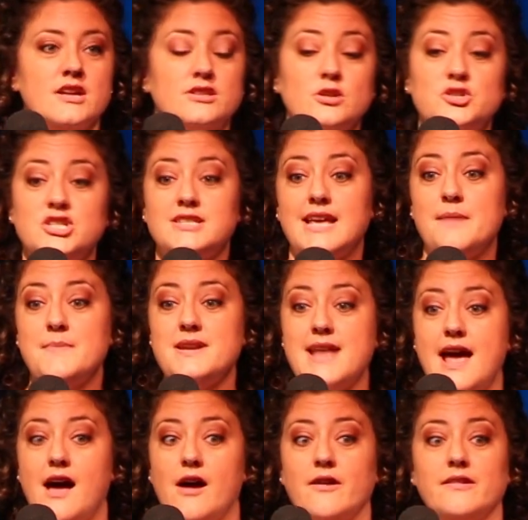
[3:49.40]
So she sat me
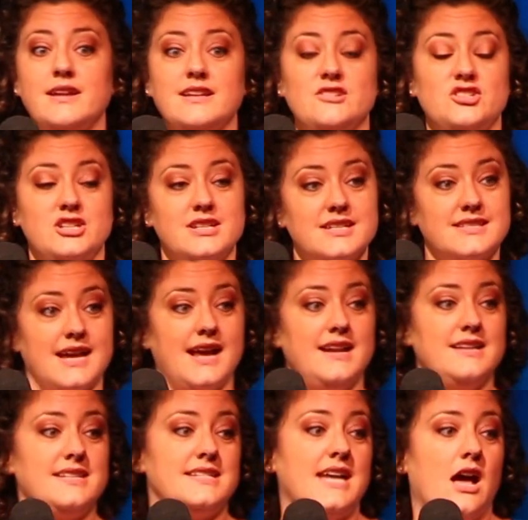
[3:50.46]
down and she
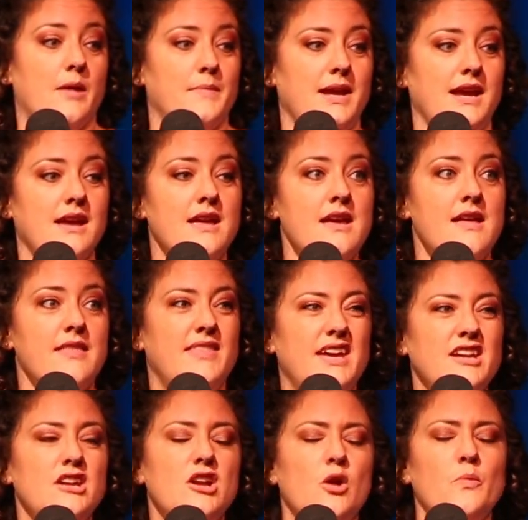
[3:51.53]
decided to tell me
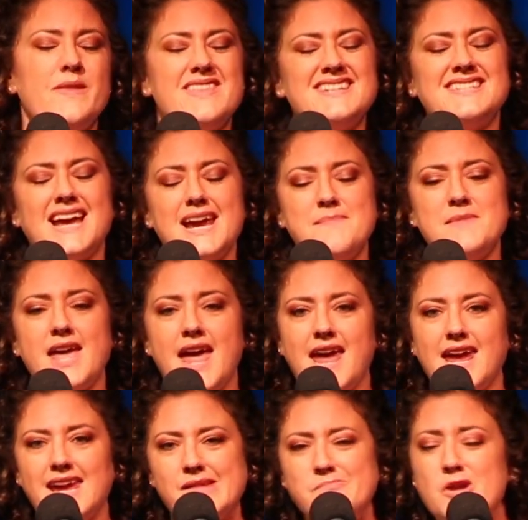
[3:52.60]
that, when the time
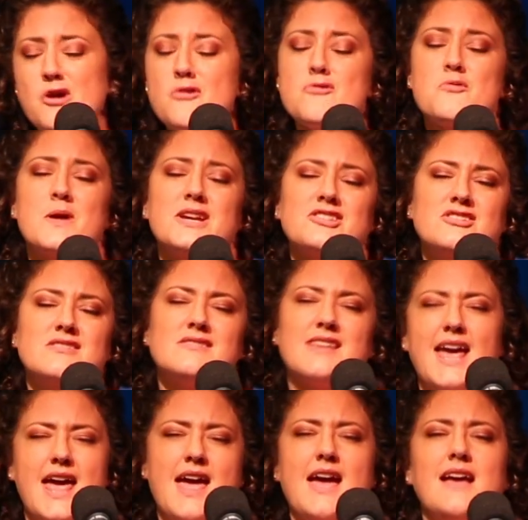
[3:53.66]
came, no questions
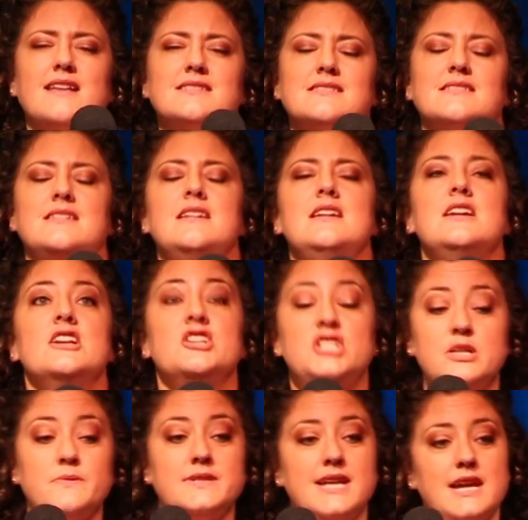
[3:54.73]
asked,
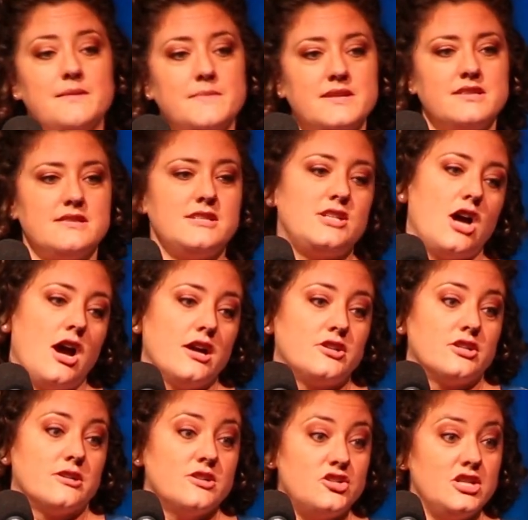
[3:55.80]
she would take me to the
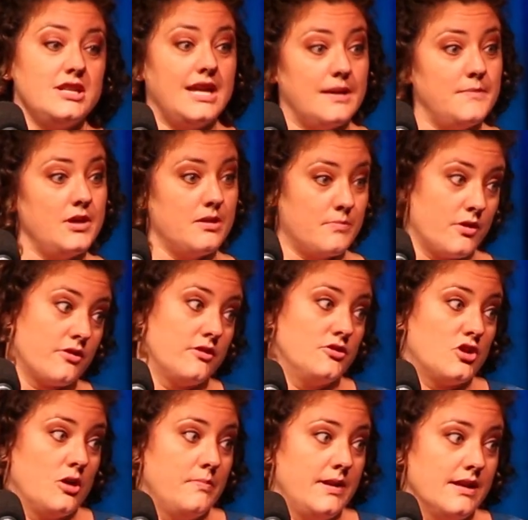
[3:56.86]
doctor and she'd get me on birth
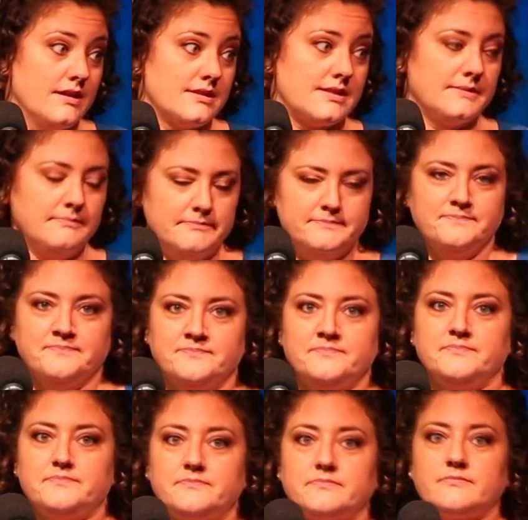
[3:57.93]
control pills.
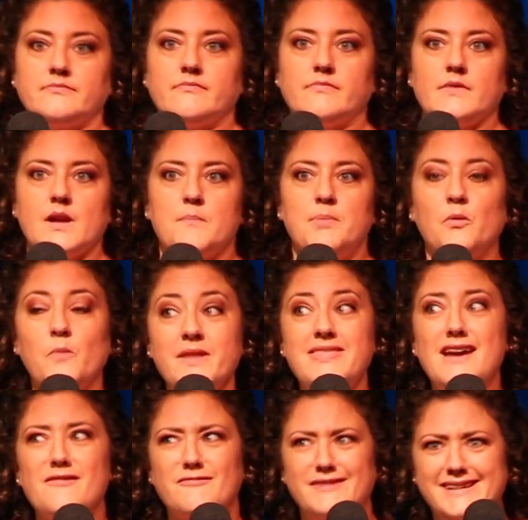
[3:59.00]
But what that